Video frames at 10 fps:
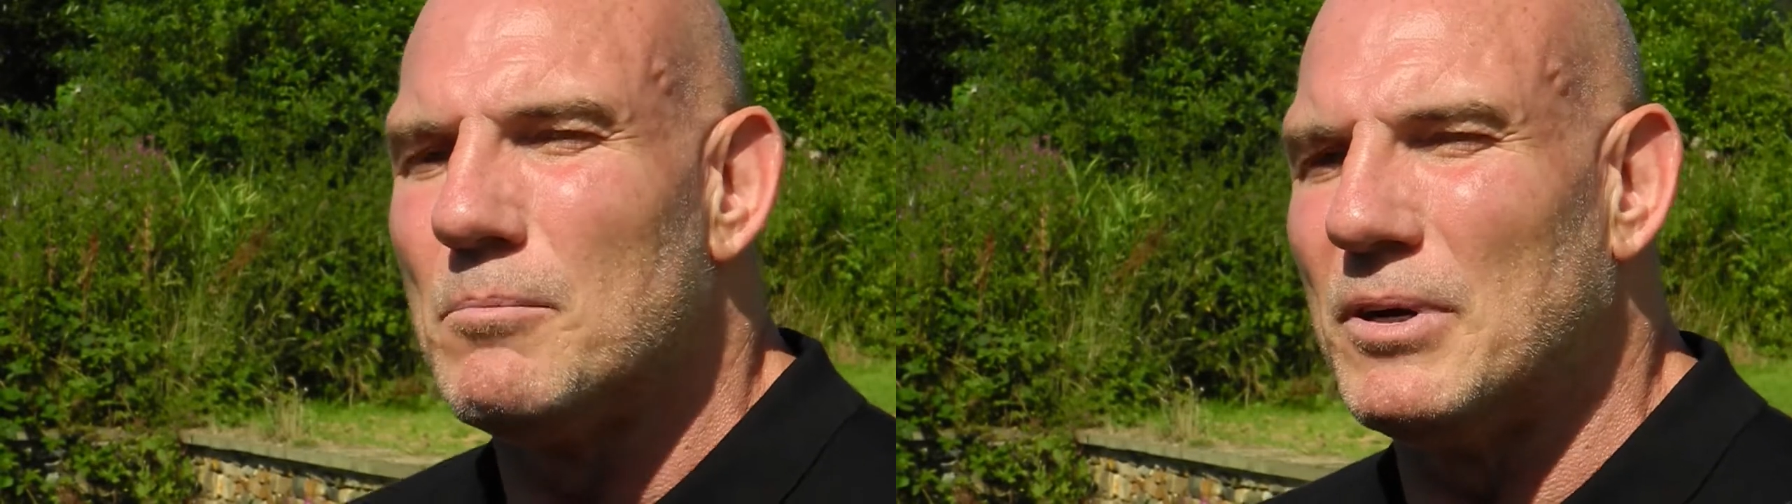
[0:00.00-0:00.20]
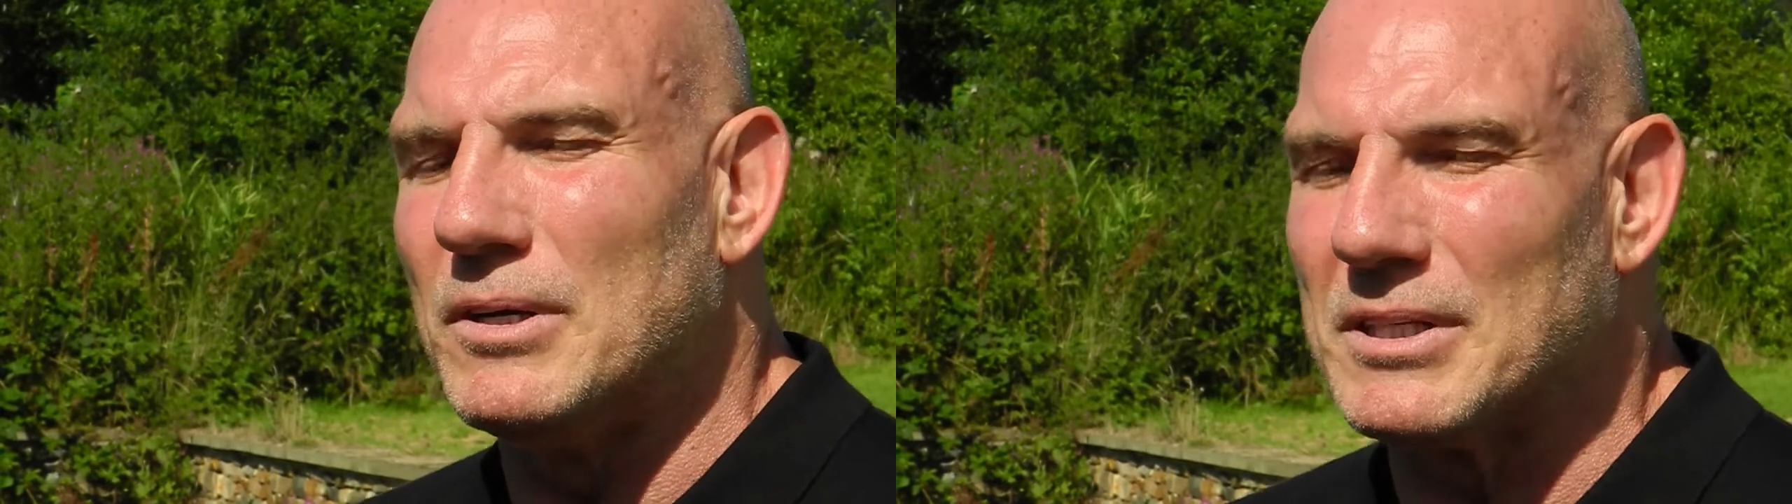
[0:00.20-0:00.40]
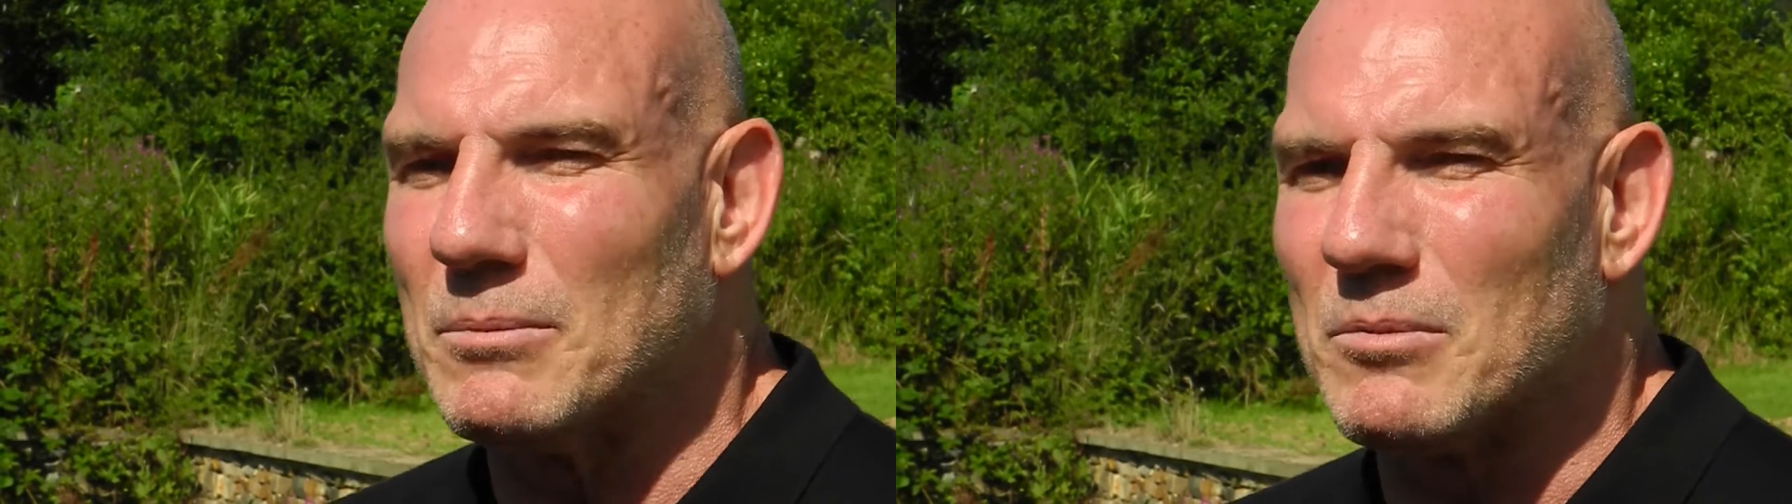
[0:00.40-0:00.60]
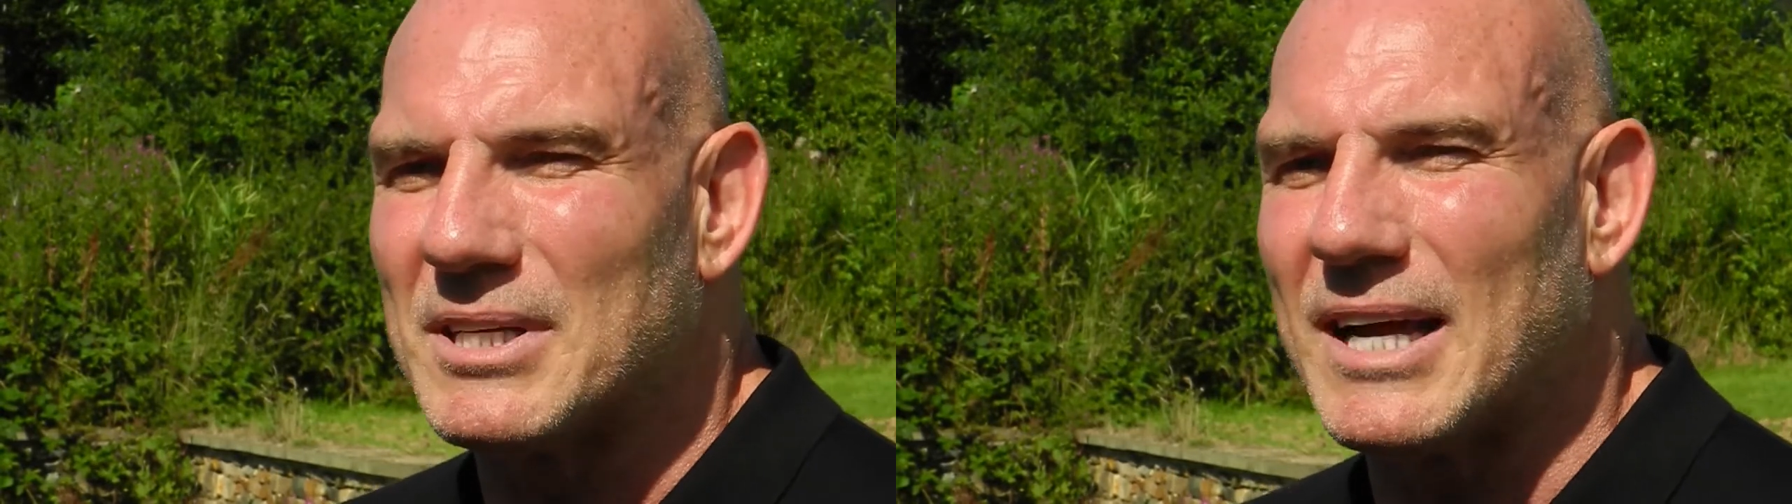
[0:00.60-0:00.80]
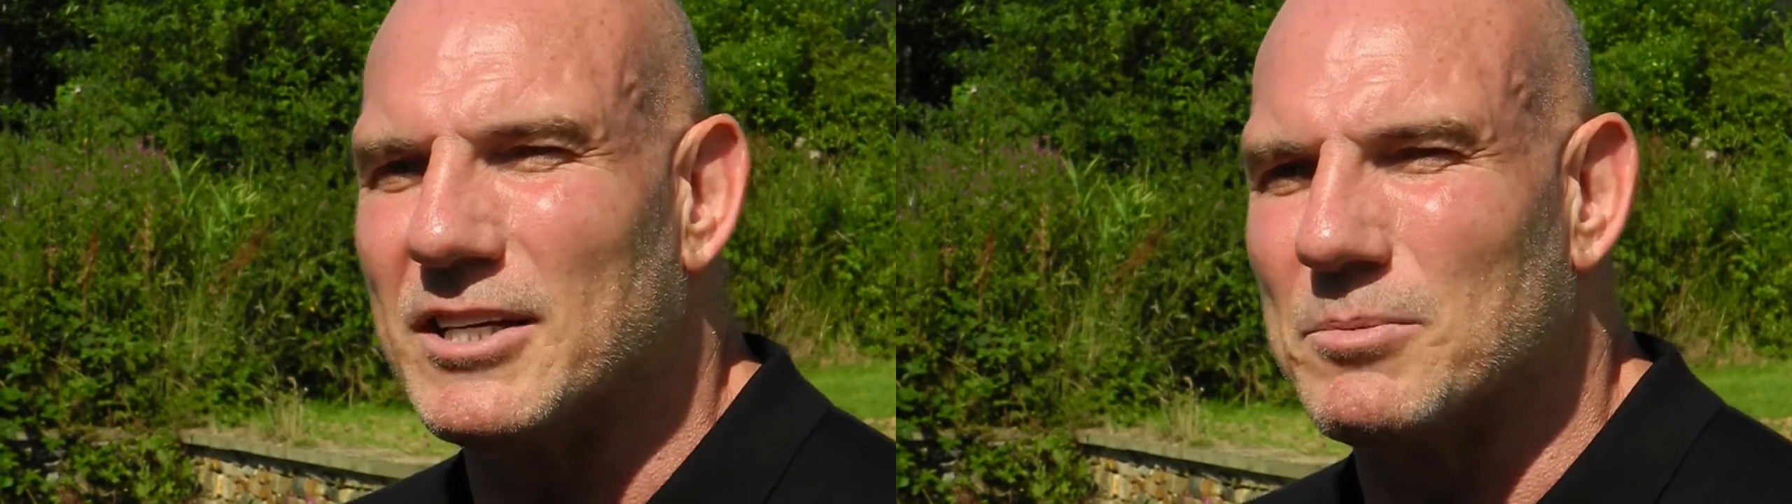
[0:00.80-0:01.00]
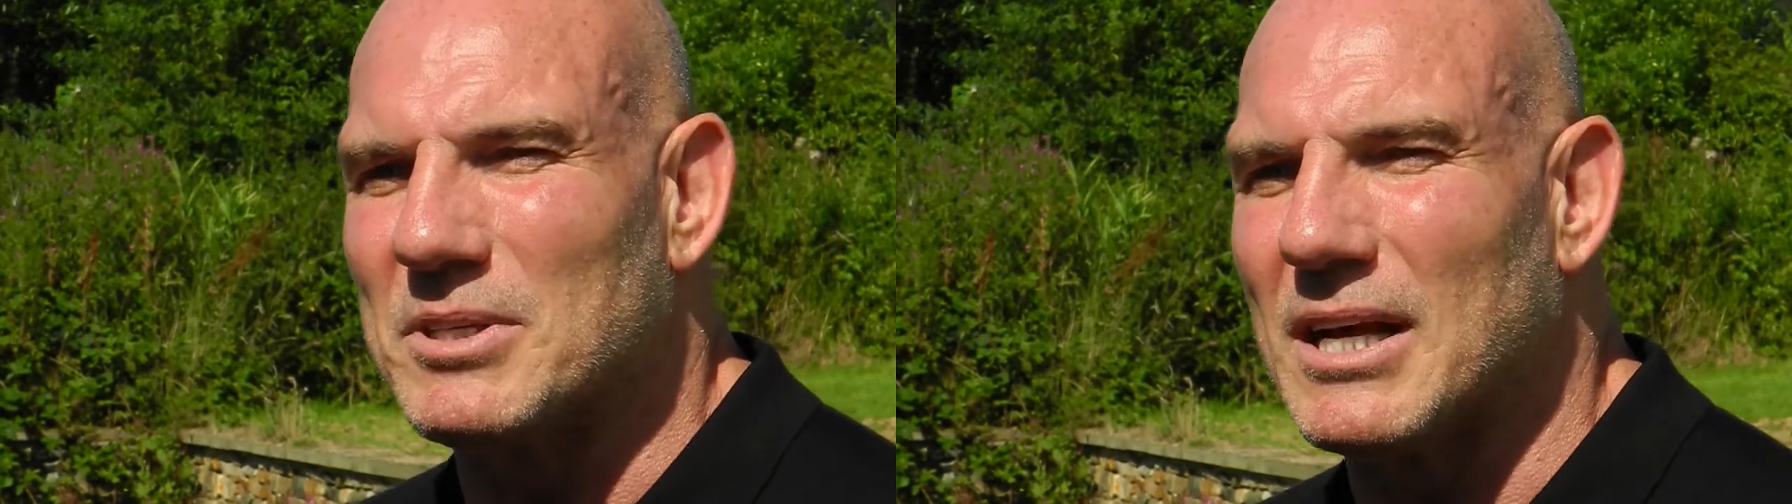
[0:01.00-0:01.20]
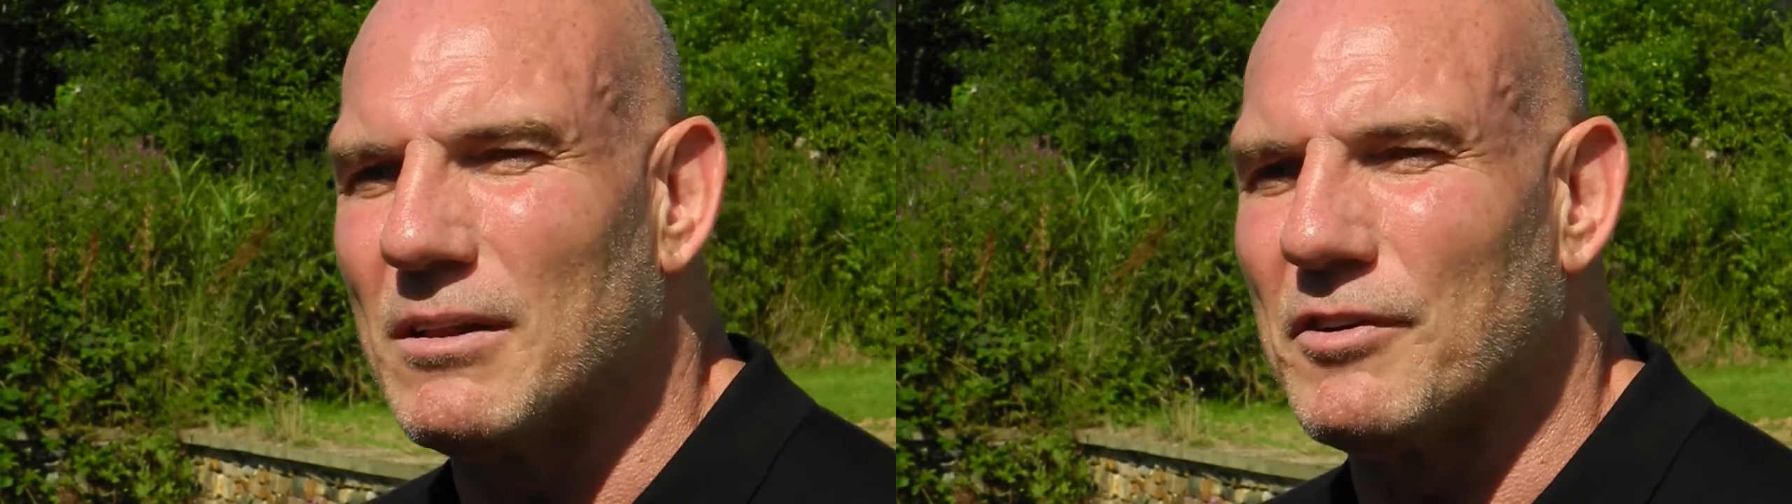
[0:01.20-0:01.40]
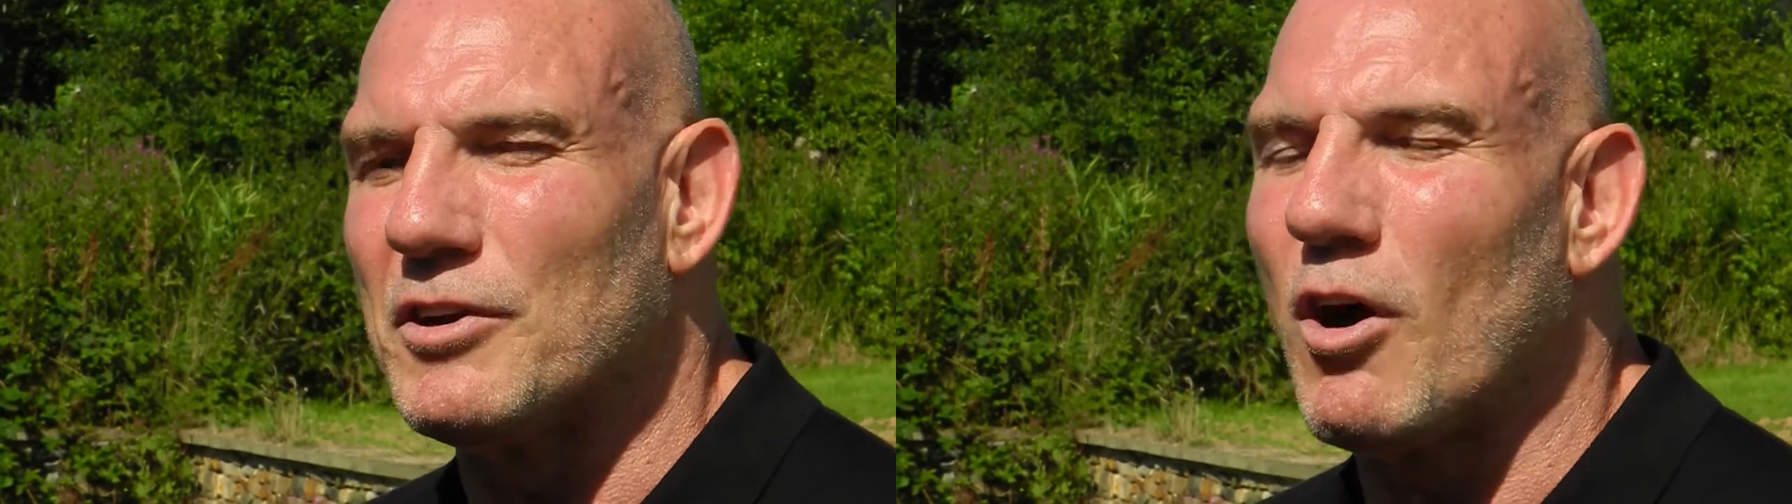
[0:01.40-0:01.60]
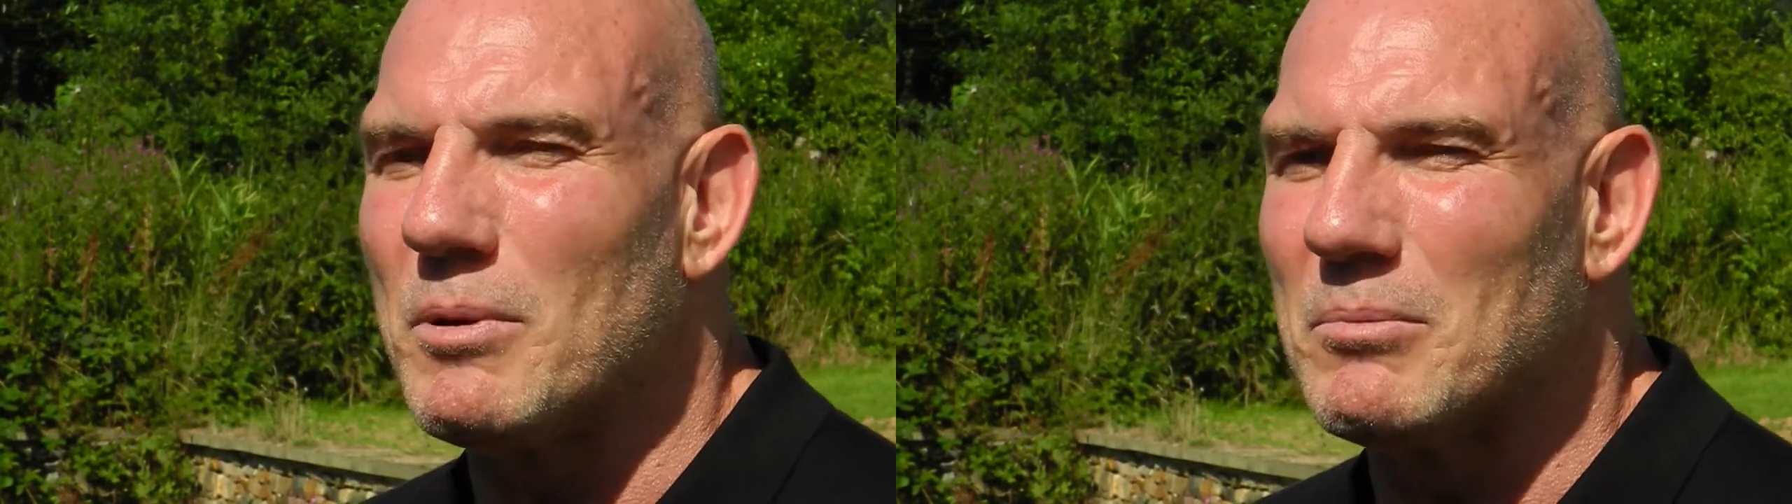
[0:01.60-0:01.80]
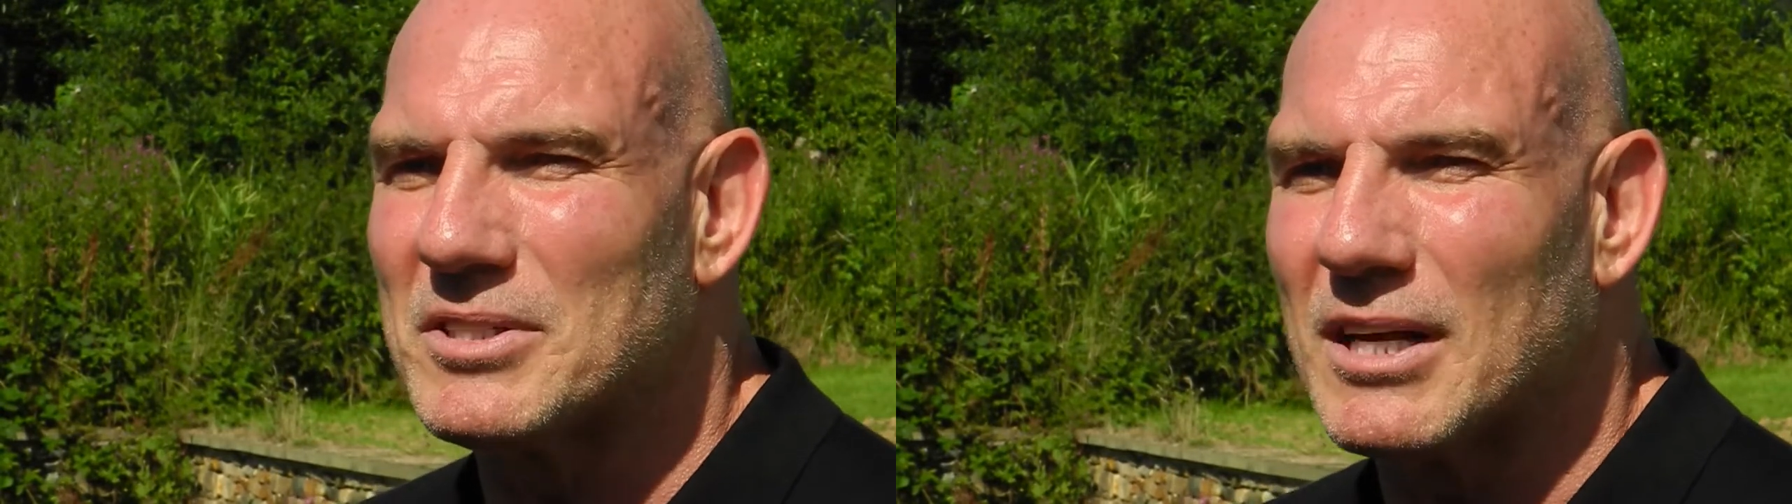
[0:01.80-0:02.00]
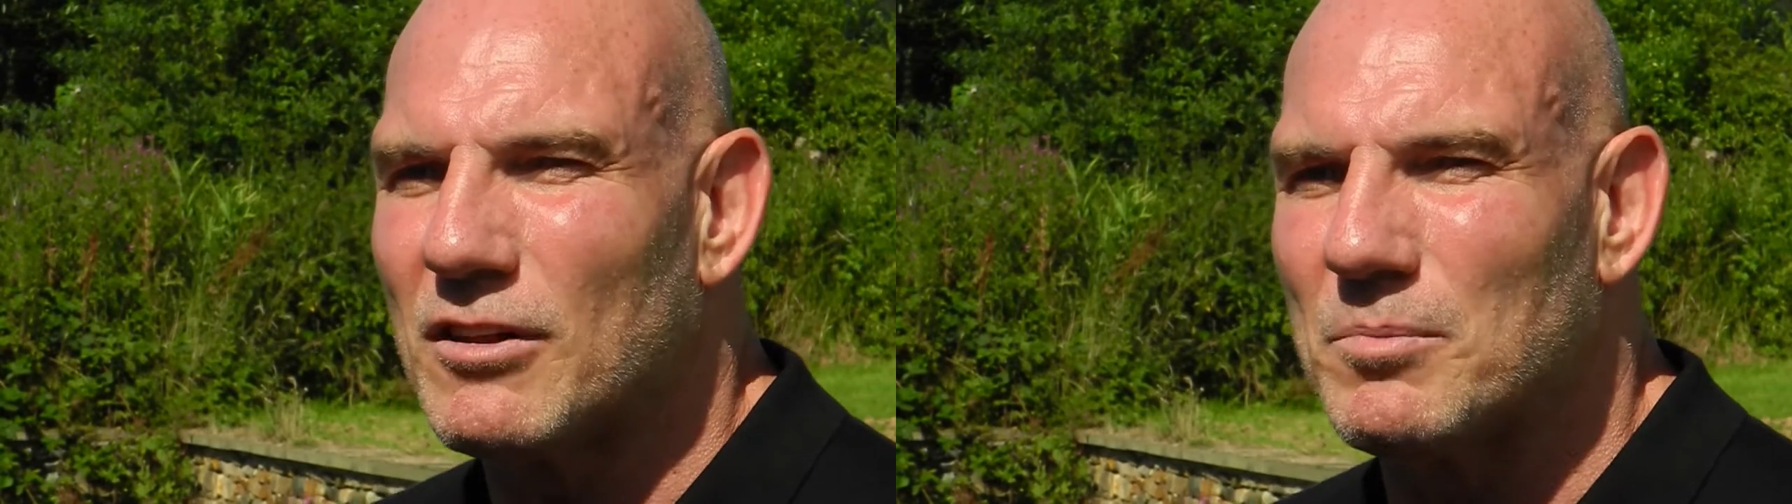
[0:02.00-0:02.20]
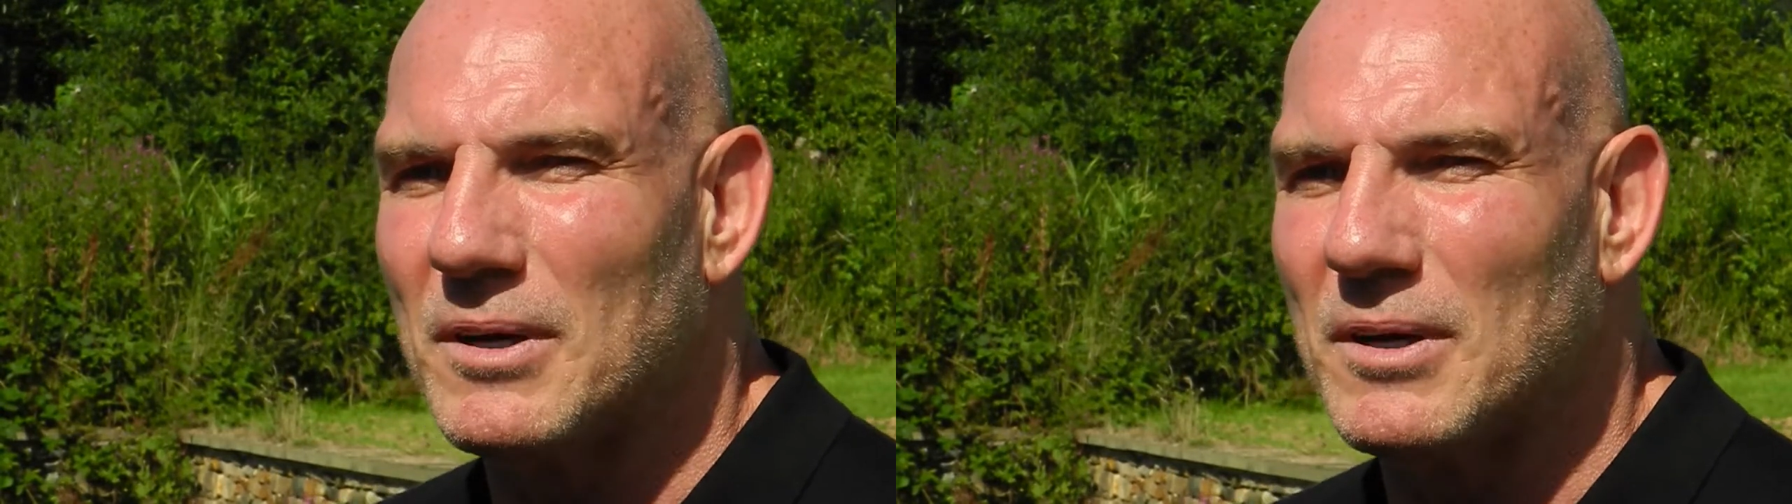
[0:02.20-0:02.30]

person I'm upsetting is myself or harming myself.